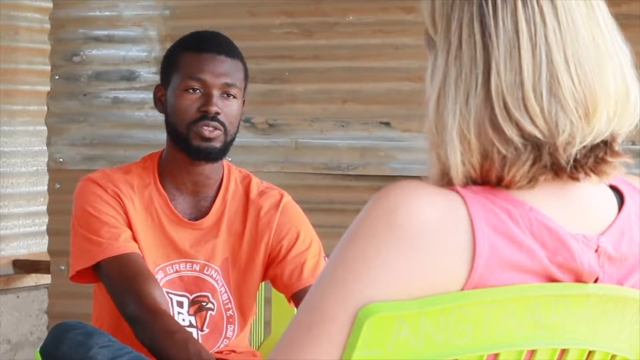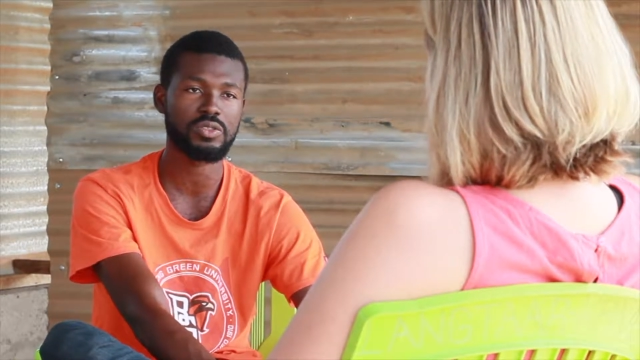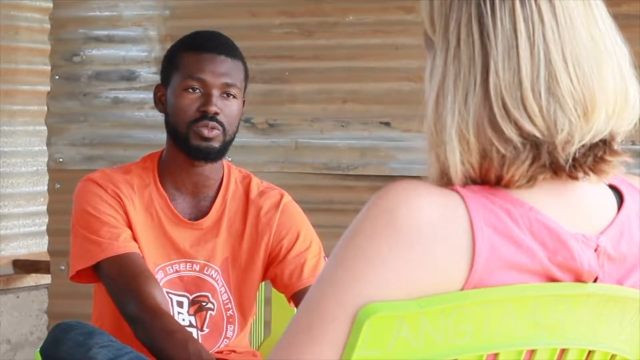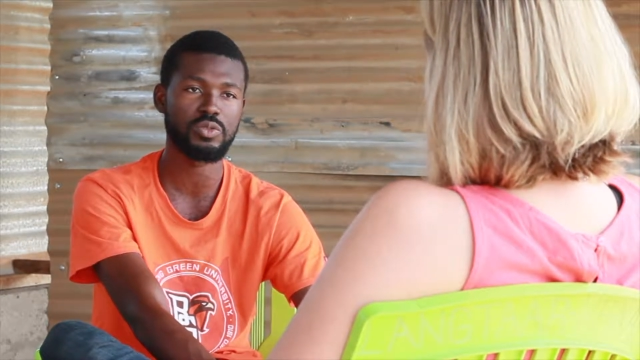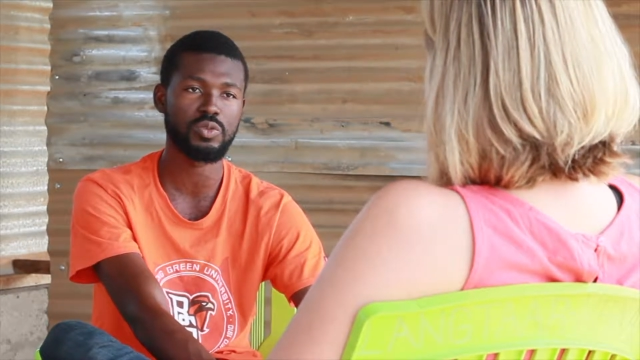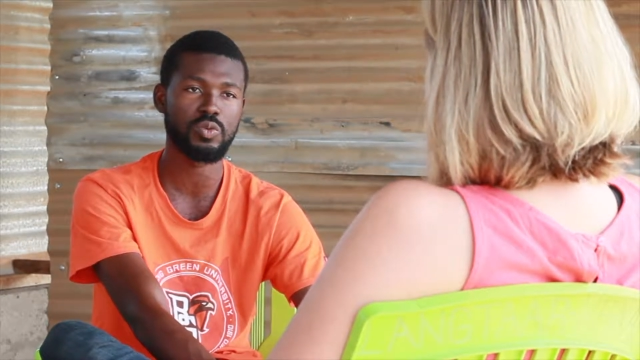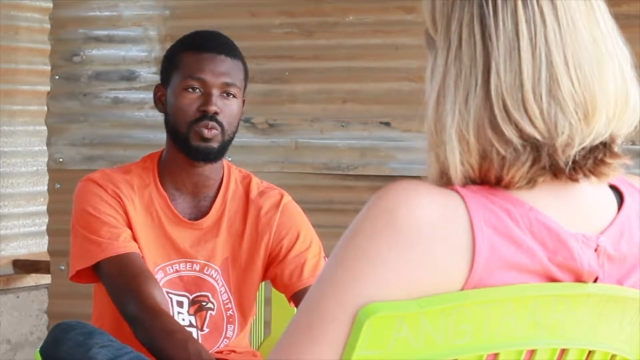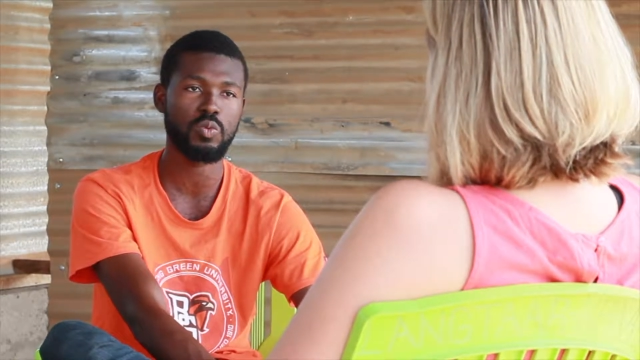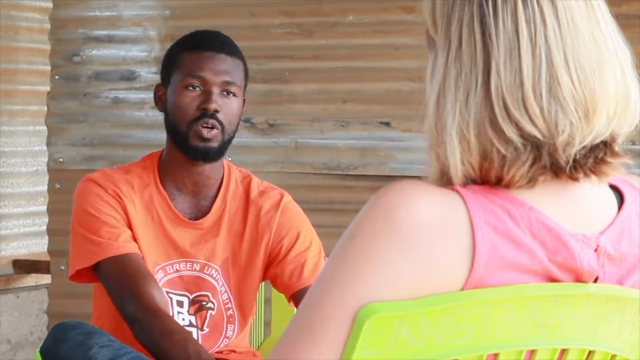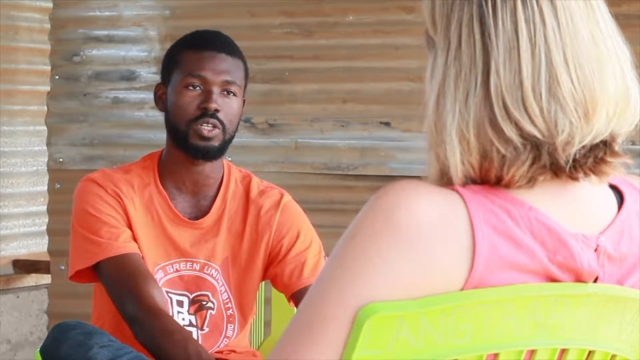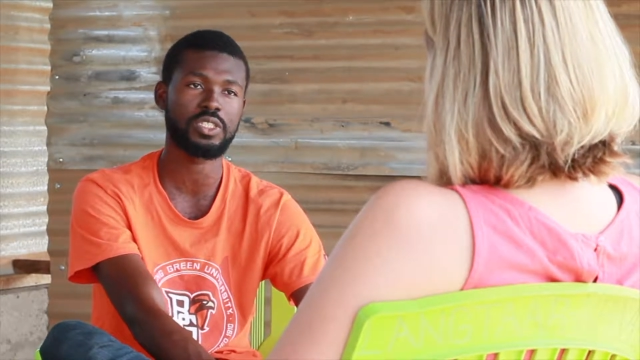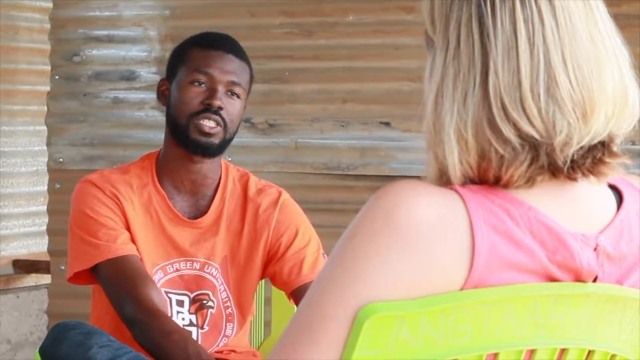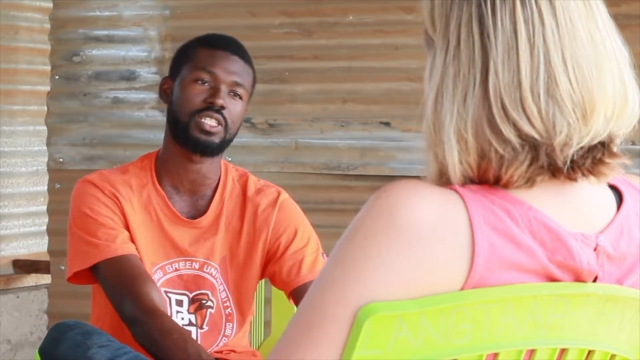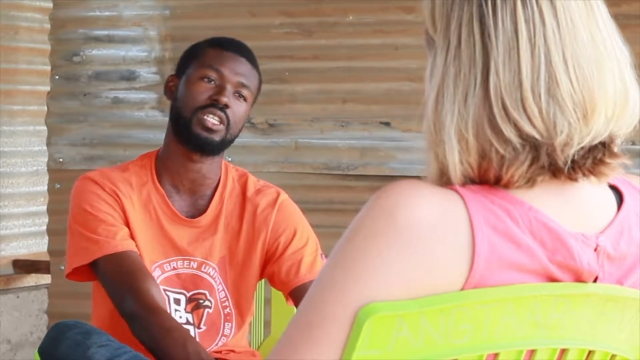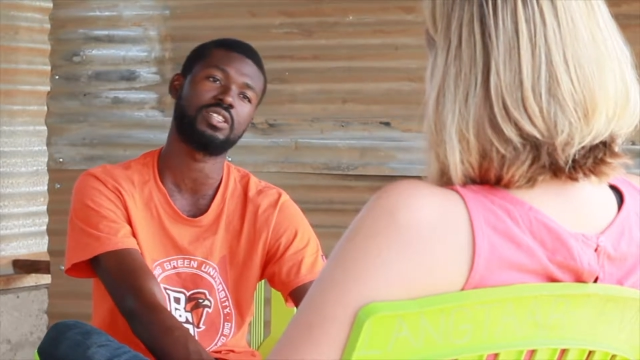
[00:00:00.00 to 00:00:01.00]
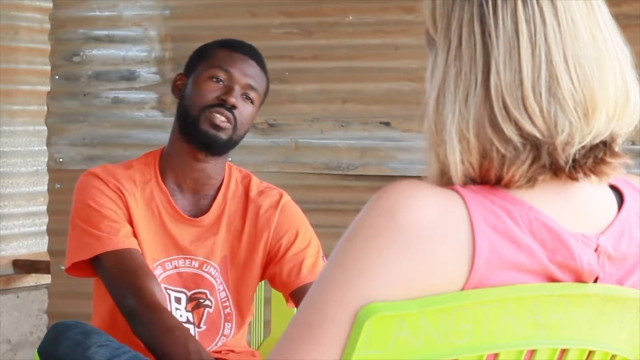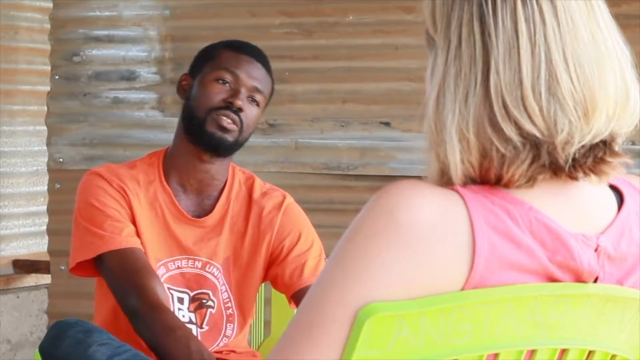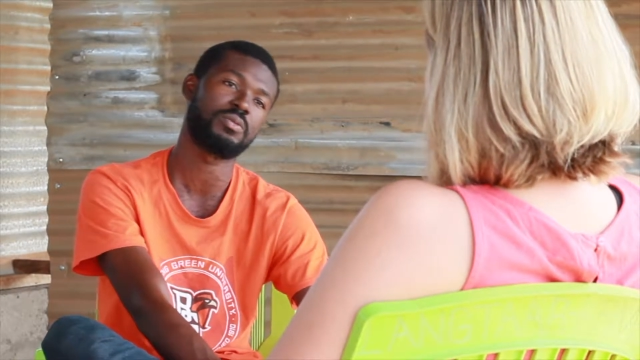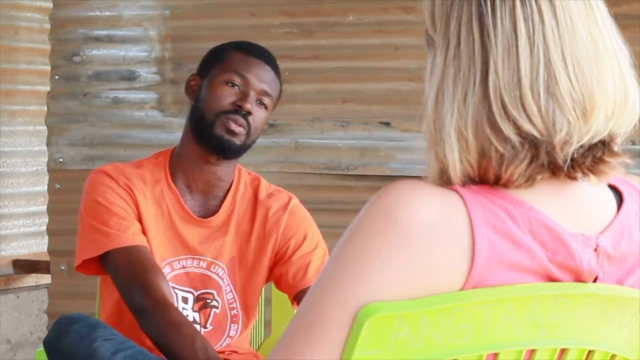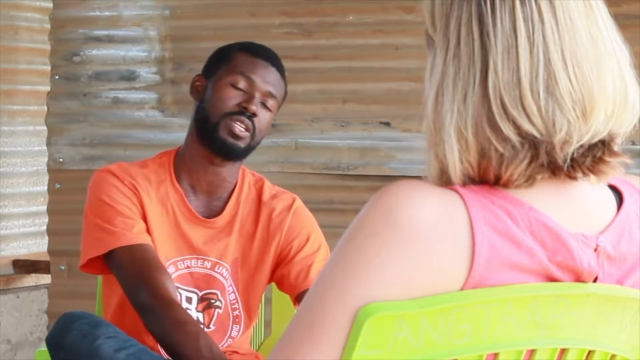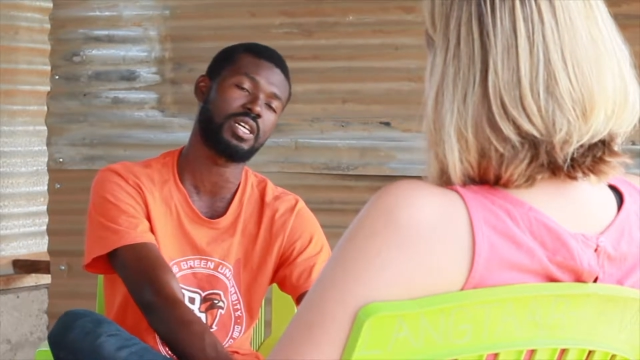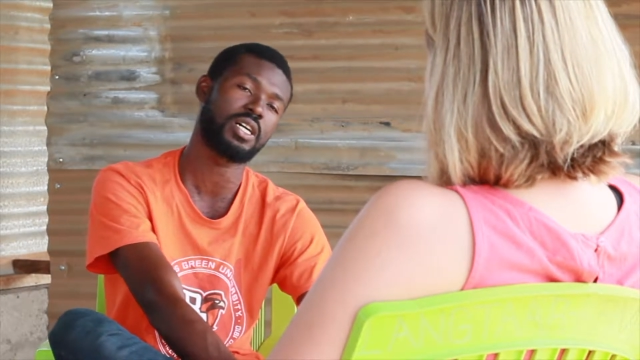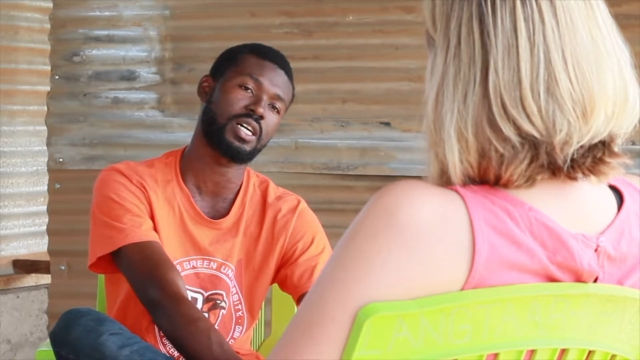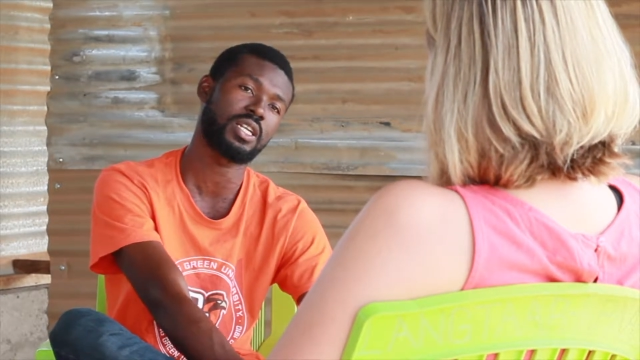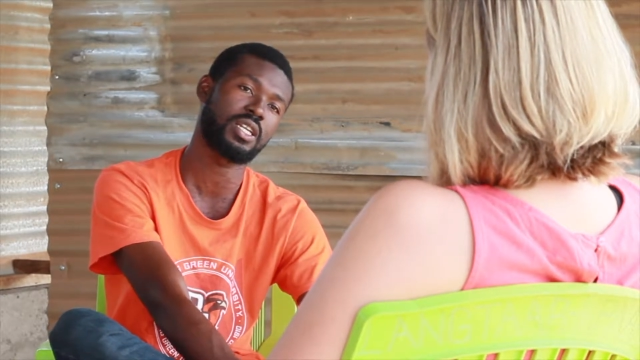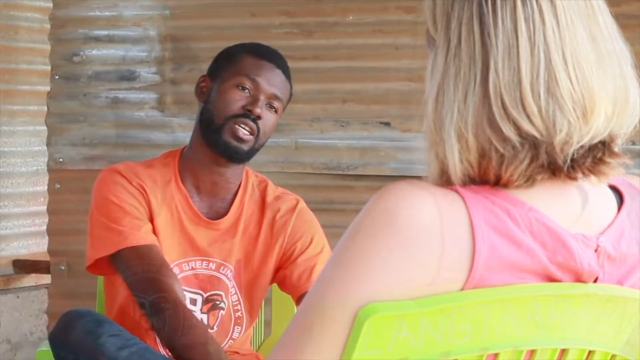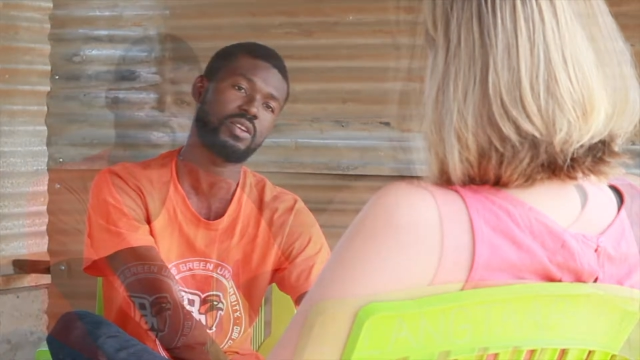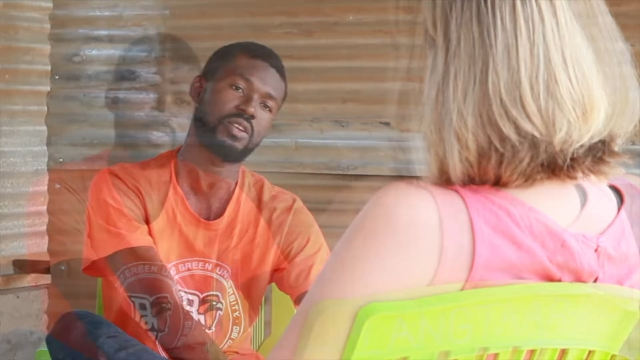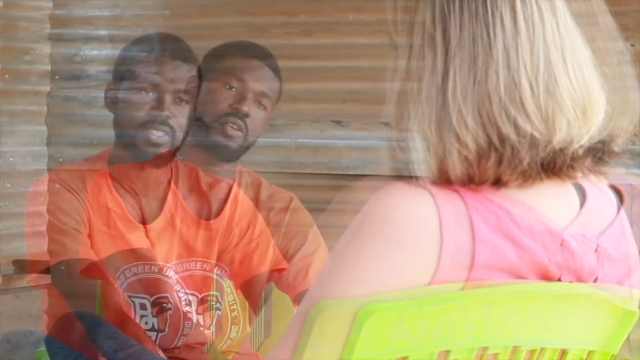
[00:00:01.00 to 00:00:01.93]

to what needs to be done.